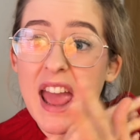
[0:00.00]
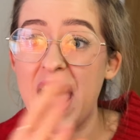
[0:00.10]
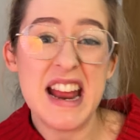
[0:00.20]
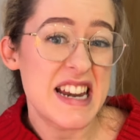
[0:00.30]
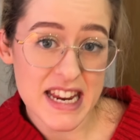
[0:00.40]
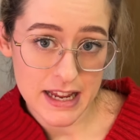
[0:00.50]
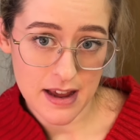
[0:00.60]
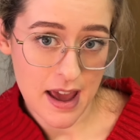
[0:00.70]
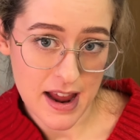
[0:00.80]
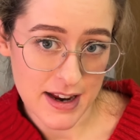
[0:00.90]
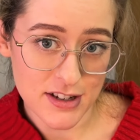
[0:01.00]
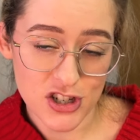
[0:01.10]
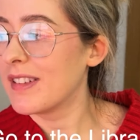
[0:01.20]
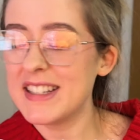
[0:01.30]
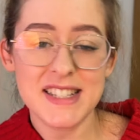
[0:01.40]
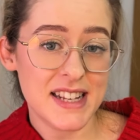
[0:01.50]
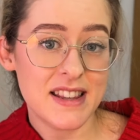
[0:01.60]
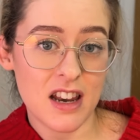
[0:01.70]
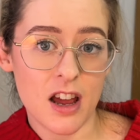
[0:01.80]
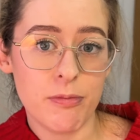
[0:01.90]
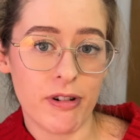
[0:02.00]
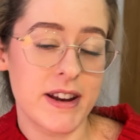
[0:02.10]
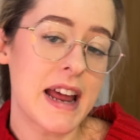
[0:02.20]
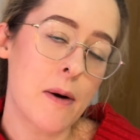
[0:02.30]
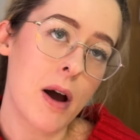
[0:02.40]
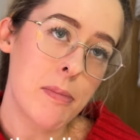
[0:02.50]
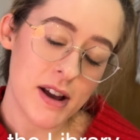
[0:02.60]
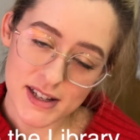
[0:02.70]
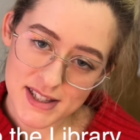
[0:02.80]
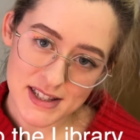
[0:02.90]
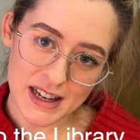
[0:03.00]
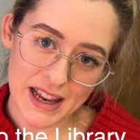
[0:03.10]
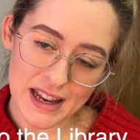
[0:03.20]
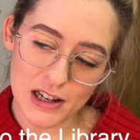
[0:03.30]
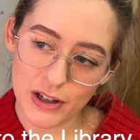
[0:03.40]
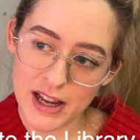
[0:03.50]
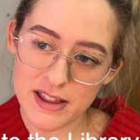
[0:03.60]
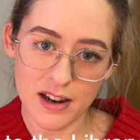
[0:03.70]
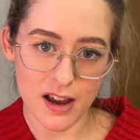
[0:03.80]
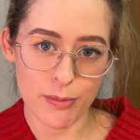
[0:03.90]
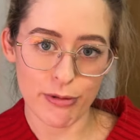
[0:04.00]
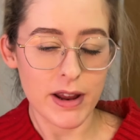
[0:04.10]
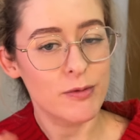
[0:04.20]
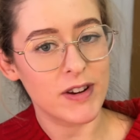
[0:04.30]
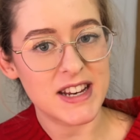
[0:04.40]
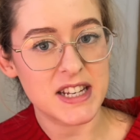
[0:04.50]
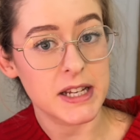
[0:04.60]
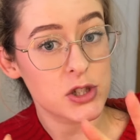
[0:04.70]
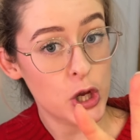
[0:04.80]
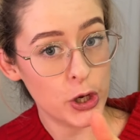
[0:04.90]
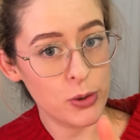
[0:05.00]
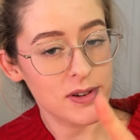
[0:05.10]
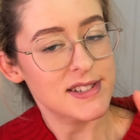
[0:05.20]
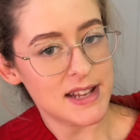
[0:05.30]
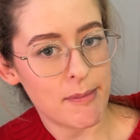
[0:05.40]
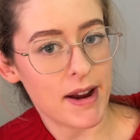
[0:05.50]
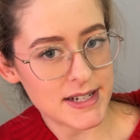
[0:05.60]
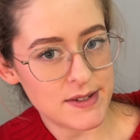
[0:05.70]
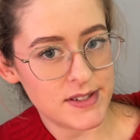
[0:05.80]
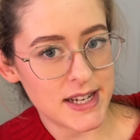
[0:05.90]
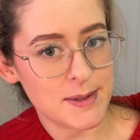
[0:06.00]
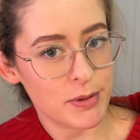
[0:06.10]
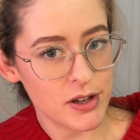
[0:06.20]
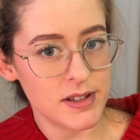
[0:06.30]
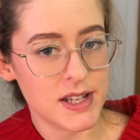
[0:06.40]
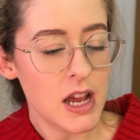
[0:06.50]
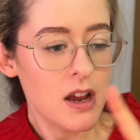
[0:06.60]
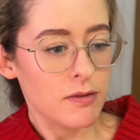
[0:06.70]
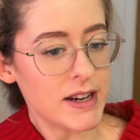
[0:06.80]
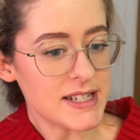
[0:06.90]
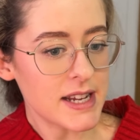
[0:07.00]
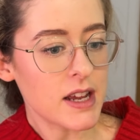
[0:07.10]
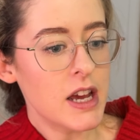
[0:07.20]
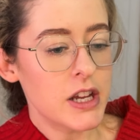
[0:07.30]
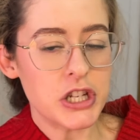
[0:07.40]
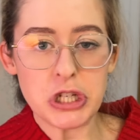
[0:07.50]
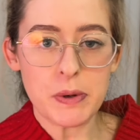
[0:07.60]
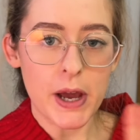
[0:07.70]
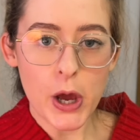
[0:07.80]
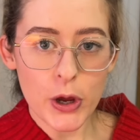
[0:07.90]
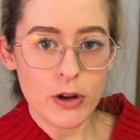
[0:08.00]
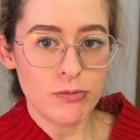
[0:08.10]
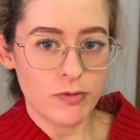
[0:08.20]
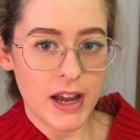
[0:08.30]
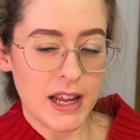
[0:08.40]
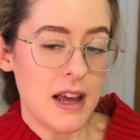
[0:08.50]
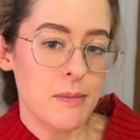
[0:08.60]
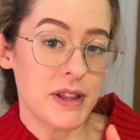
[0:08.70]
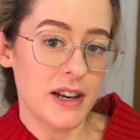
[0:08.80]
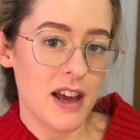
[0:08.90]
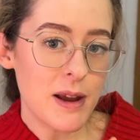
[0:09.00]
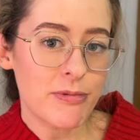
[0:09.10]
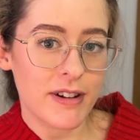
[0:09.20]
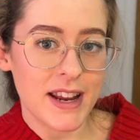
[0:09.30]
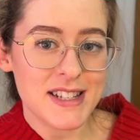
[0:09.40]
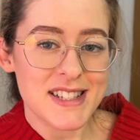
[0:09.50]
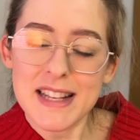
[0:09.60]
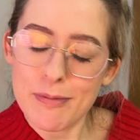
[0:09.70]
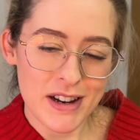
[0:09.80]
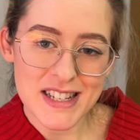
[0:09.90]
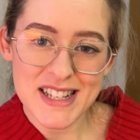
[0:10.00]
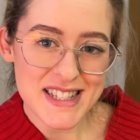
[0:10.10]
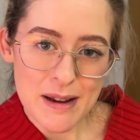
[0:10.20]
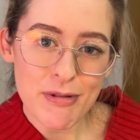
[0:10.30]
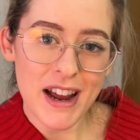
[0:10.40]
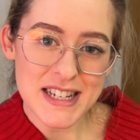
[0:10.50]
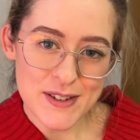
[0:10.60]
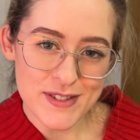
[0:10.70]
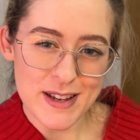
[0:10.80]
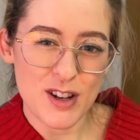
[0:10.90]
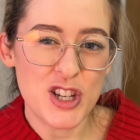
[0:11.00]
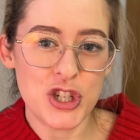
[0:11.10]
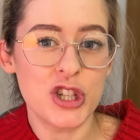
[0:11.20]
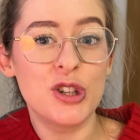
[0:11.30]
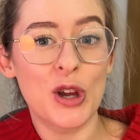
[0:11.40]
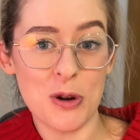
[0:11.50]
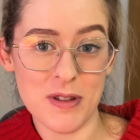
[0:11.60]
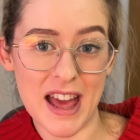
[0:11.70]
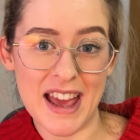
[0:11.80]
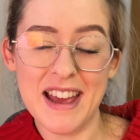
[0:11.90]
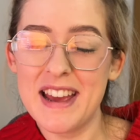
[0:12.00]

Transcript: any age. As I said, the library. Now, I personally look at the library and reading as two separate activities because reading you do at home, right? But the library is a separate, is a separate activity because you go there